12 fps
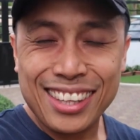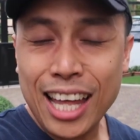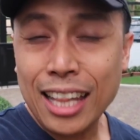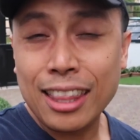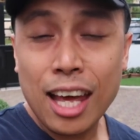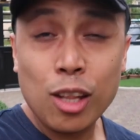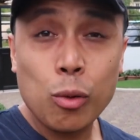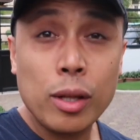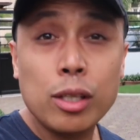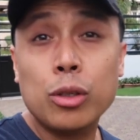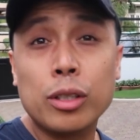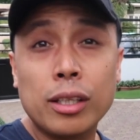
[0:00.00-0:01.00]
that 10,
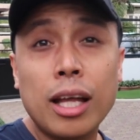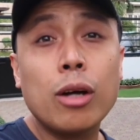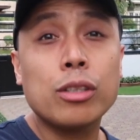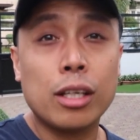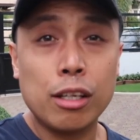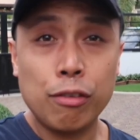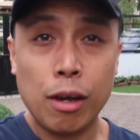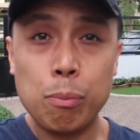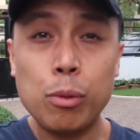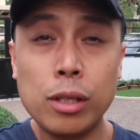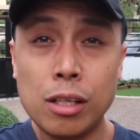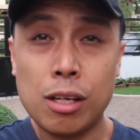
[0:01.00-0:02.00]
20, 30,000, if I
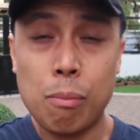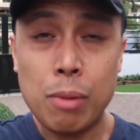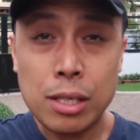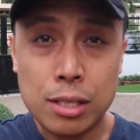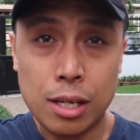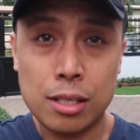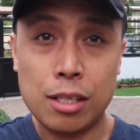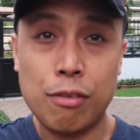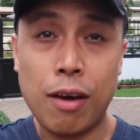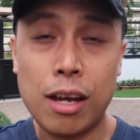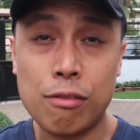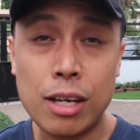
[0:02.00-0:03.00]
put it in a business,
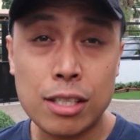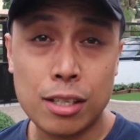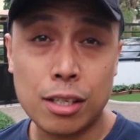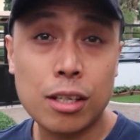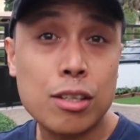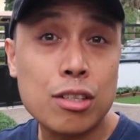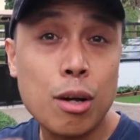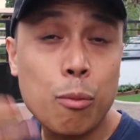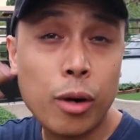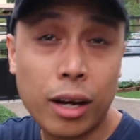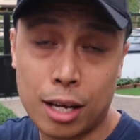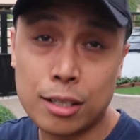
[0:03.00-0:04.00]
if I invested it
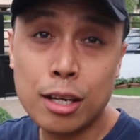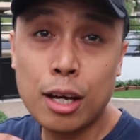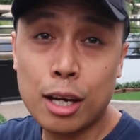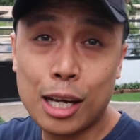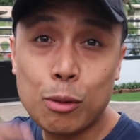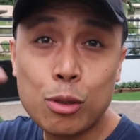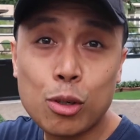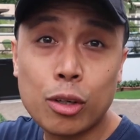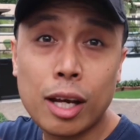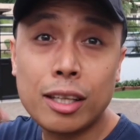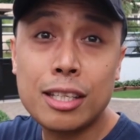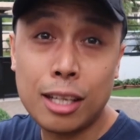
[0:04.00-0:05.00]
somewhere else, it was
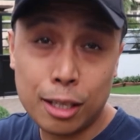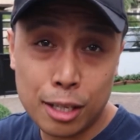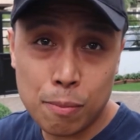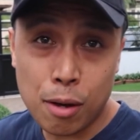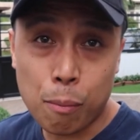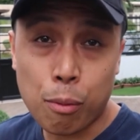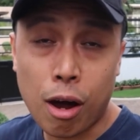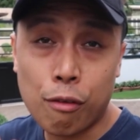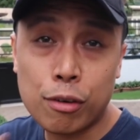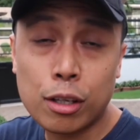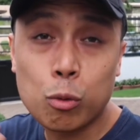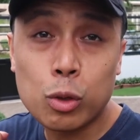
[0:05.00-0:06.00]
already yielding me a
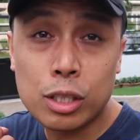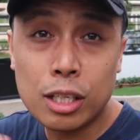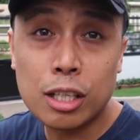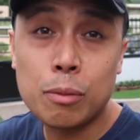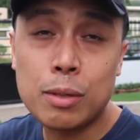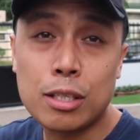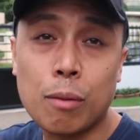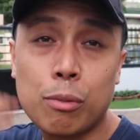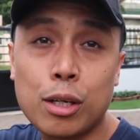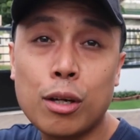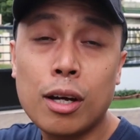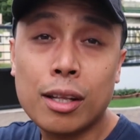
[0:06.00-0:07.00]
profit. It would yield me
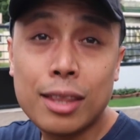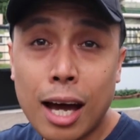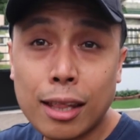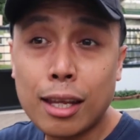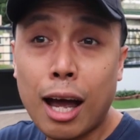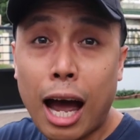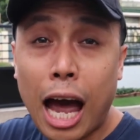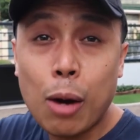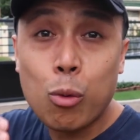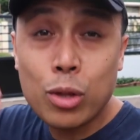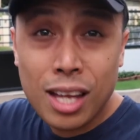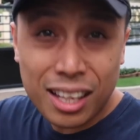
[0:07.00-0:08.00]
something that
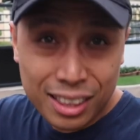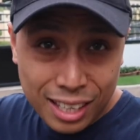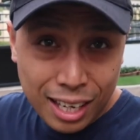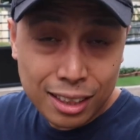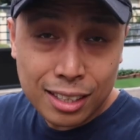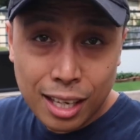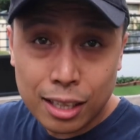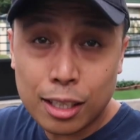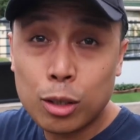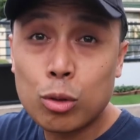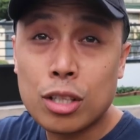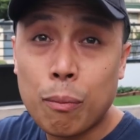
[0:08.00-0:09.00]
I would not get yet
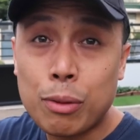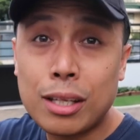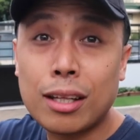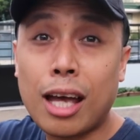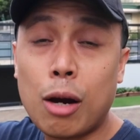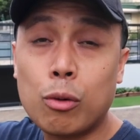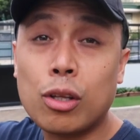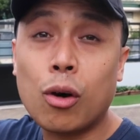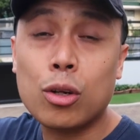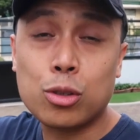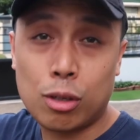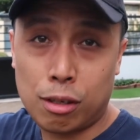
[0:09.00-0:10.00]
into something that I would
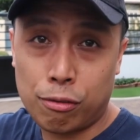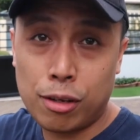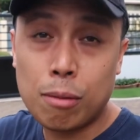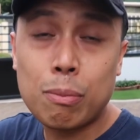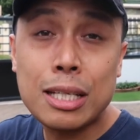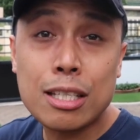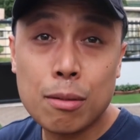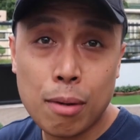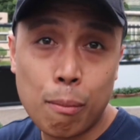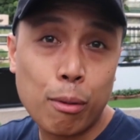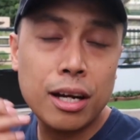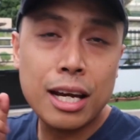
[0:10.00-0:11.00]
also live in. Please
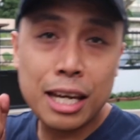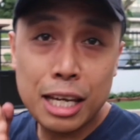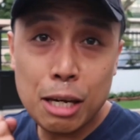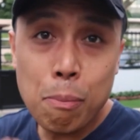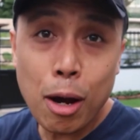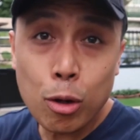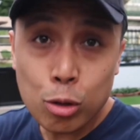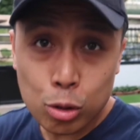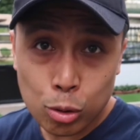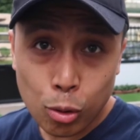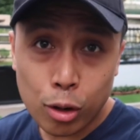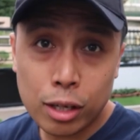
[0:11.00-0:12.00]
remember, iba yung
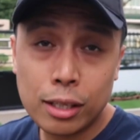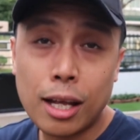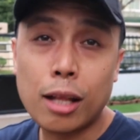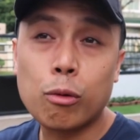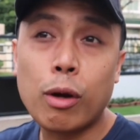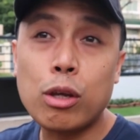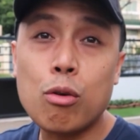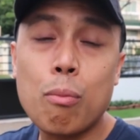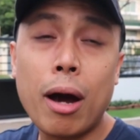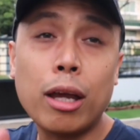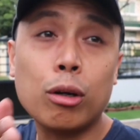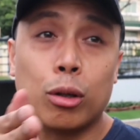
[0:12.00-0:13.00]
story that when you
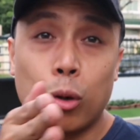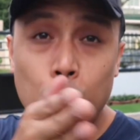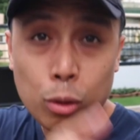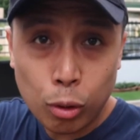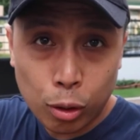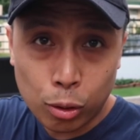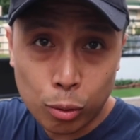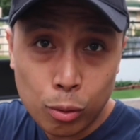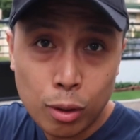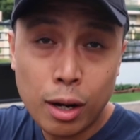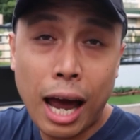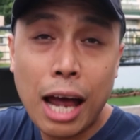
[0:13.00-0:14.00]
buy your own
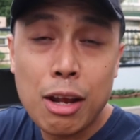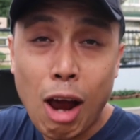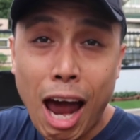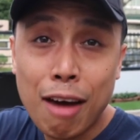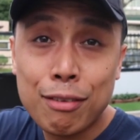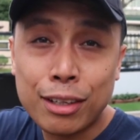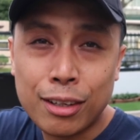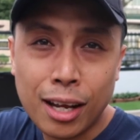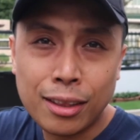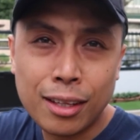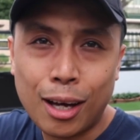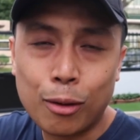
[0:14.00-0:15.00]
condo and you have it
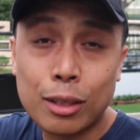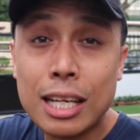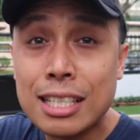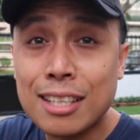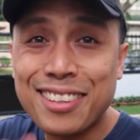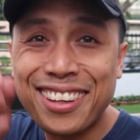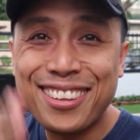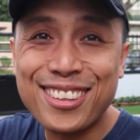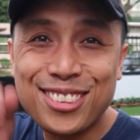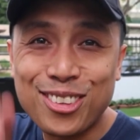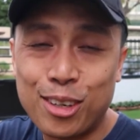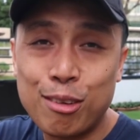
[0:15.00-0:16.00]
rented out, it's another
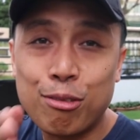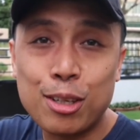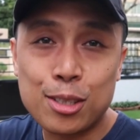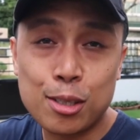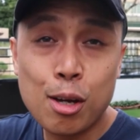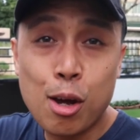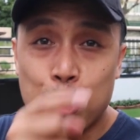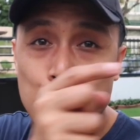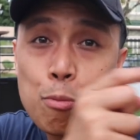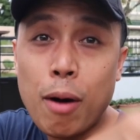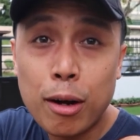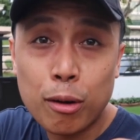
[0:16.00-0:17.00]
story versus
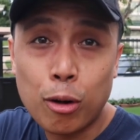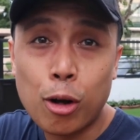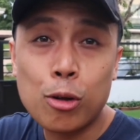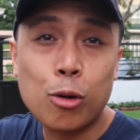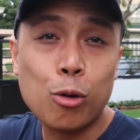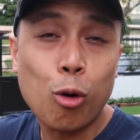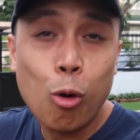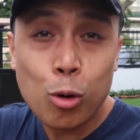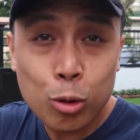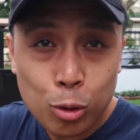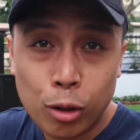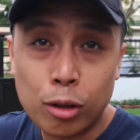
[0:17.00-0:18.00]
you buy your own
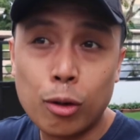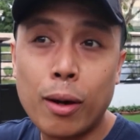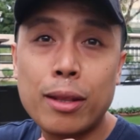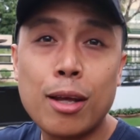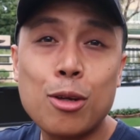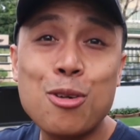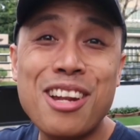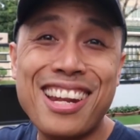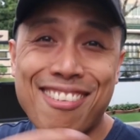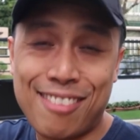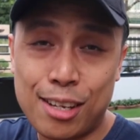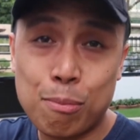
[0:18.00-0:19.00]
condo and then you
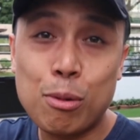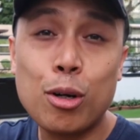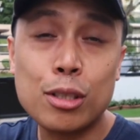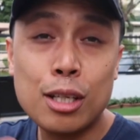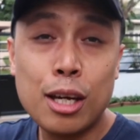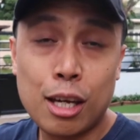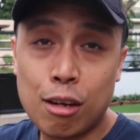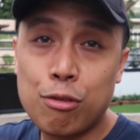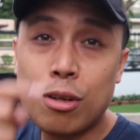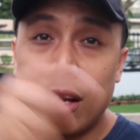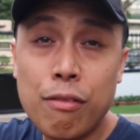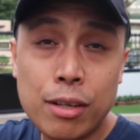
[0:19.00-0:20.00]
live in it. Because
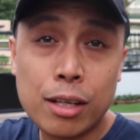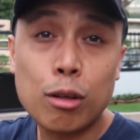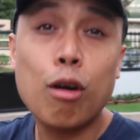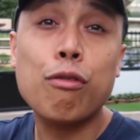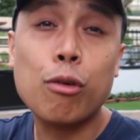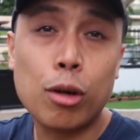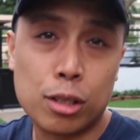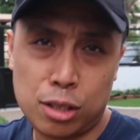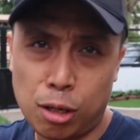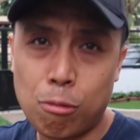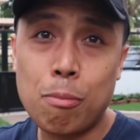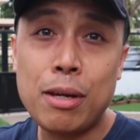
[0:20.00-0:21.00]
if you live in it, of course,
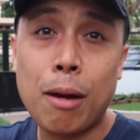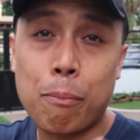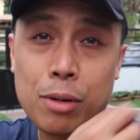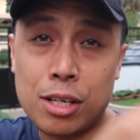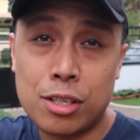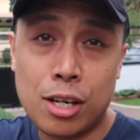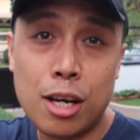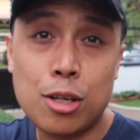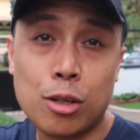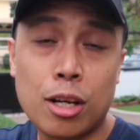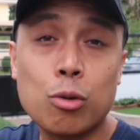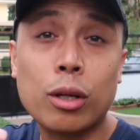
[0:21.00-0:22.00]
there will be
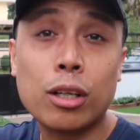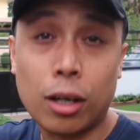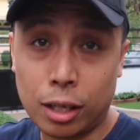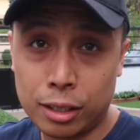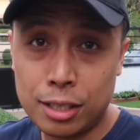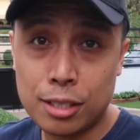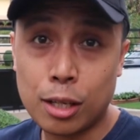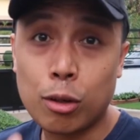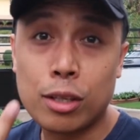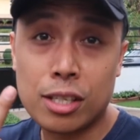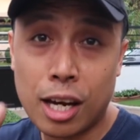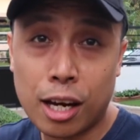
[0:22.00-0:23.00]
appreciation, as what Carl D
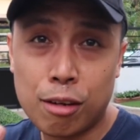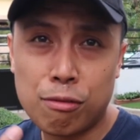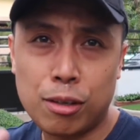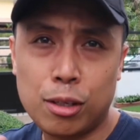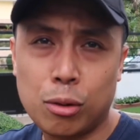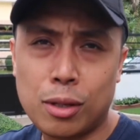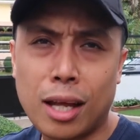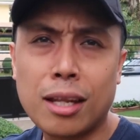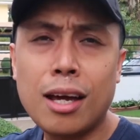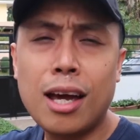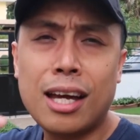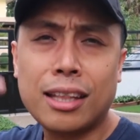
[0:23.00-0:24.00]
said on the second video,
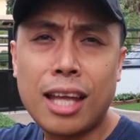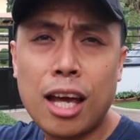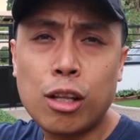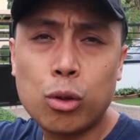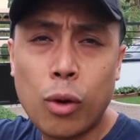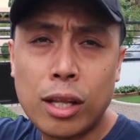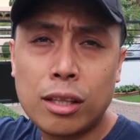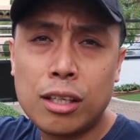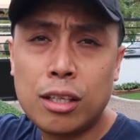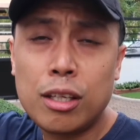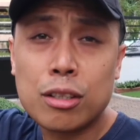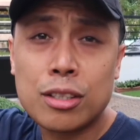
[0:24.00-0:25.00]
that 10, 20
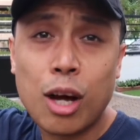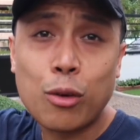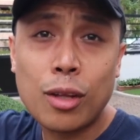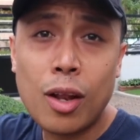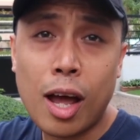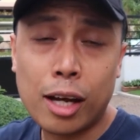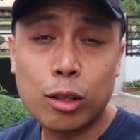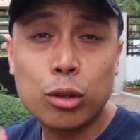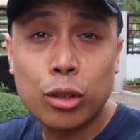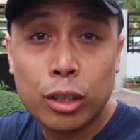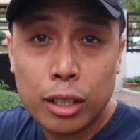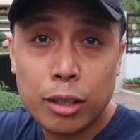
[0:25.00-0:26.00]
years down the line,
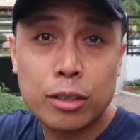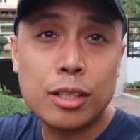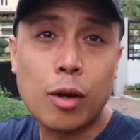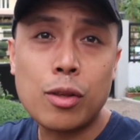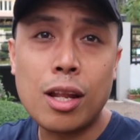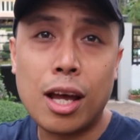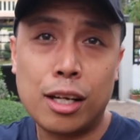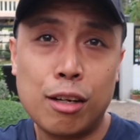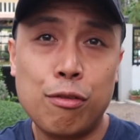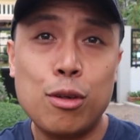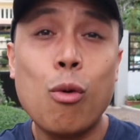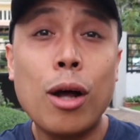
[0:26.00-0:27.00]
30 years down the line,
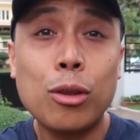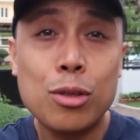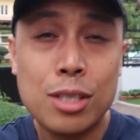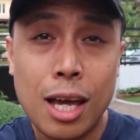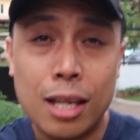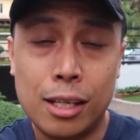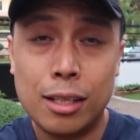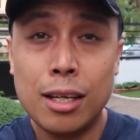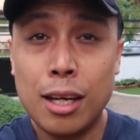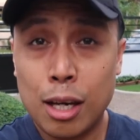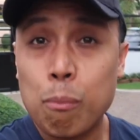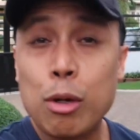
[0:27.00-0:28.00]
if you want to sell it,
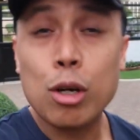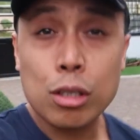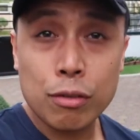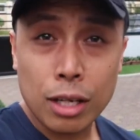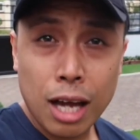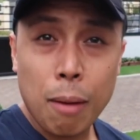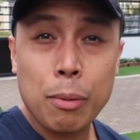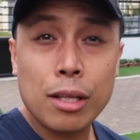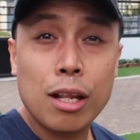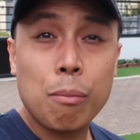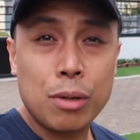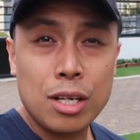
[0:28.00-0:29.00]
because of the
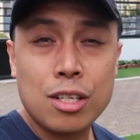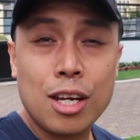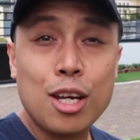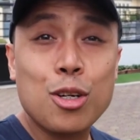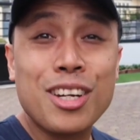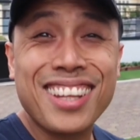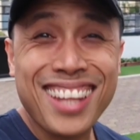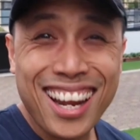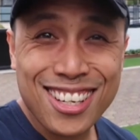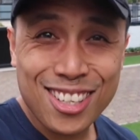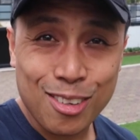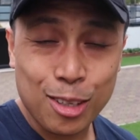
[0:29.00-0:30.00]
capital appreciation
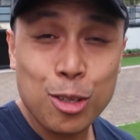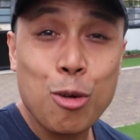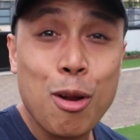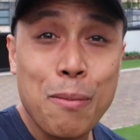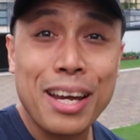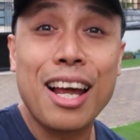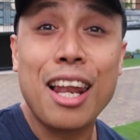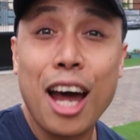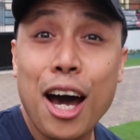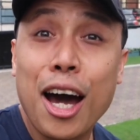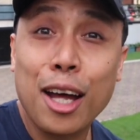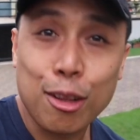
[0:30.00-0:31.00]
attached to it, you will make a
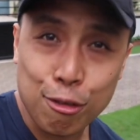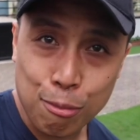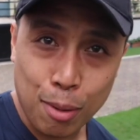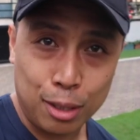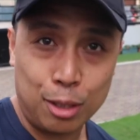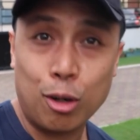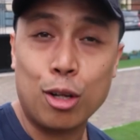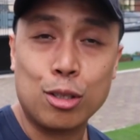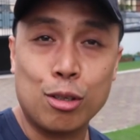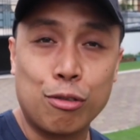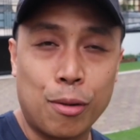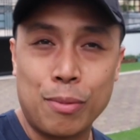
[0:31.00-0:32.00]
lot of money
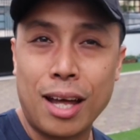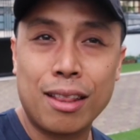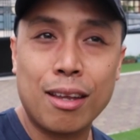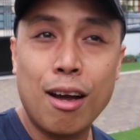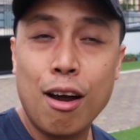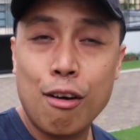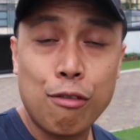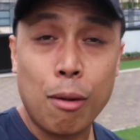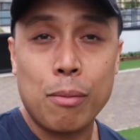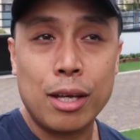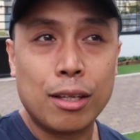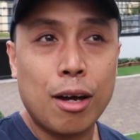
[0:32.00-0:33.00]
also from it.
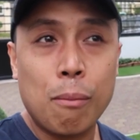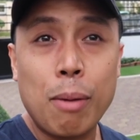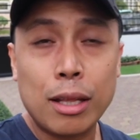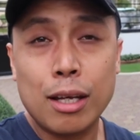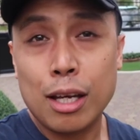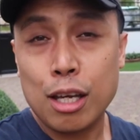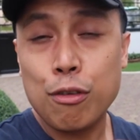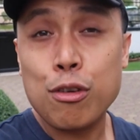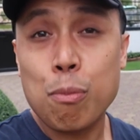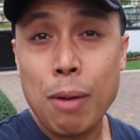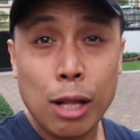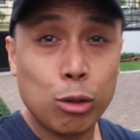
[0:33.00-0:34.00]
But
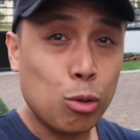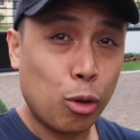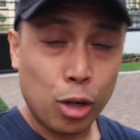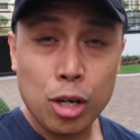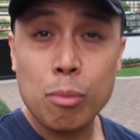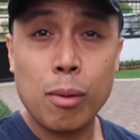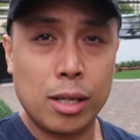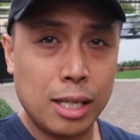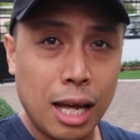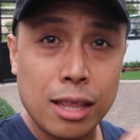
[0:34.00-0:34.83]
if you plan to earn money